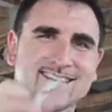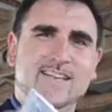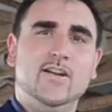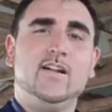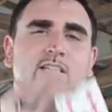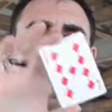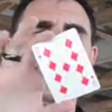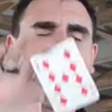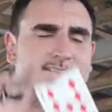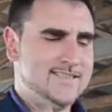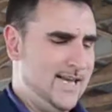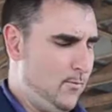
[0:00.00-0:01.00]
Here, let's
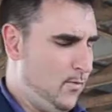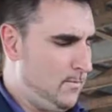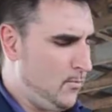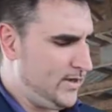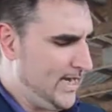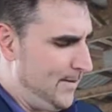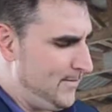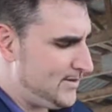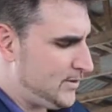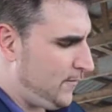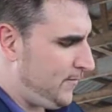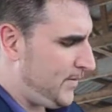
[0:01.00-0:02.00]
practice that one more time. Let's
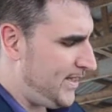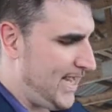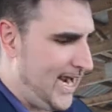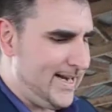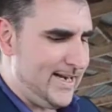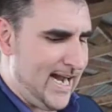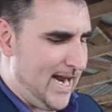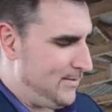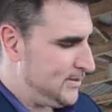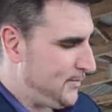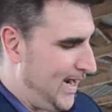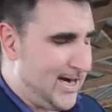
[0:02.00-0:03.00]
go from the Nine of
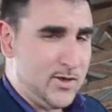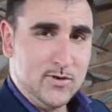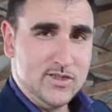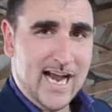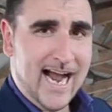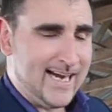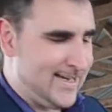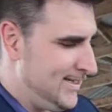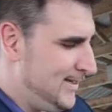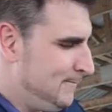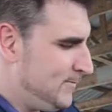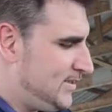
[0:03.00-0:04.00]
Diamonds back to a Jack.
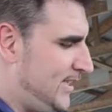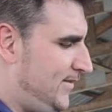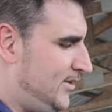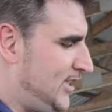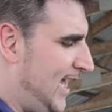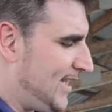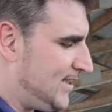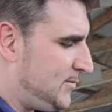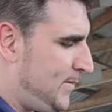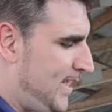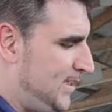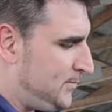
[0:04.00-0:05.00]
Say the Jack of
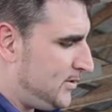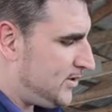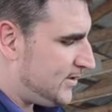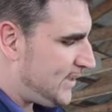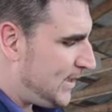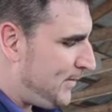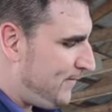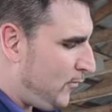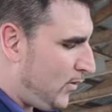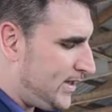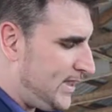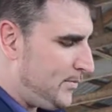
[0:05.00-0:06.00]
Spades. But just like
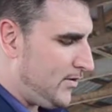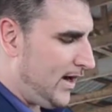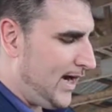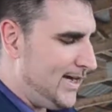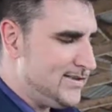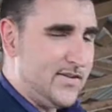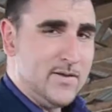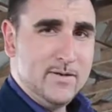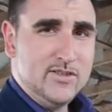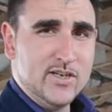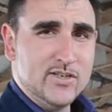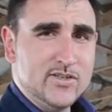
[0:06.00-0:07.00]
before, keep your eyes on the
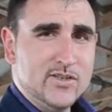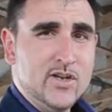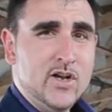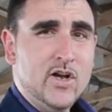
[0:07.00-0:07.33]
magician.